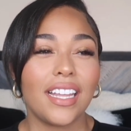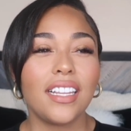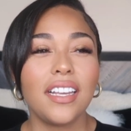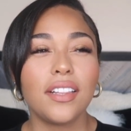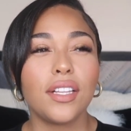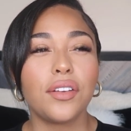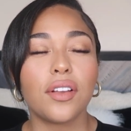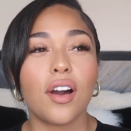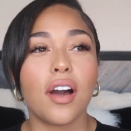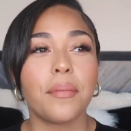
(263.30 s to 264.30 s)
like a
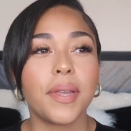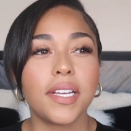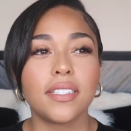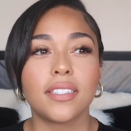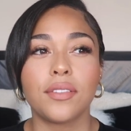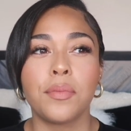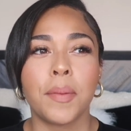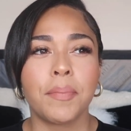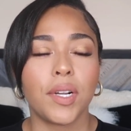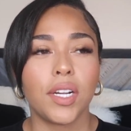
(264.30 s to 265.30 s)
little comment, I
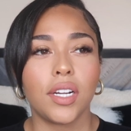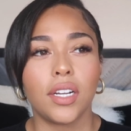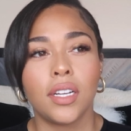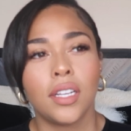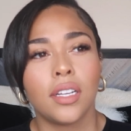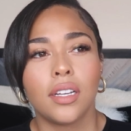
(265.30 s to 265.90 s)
remember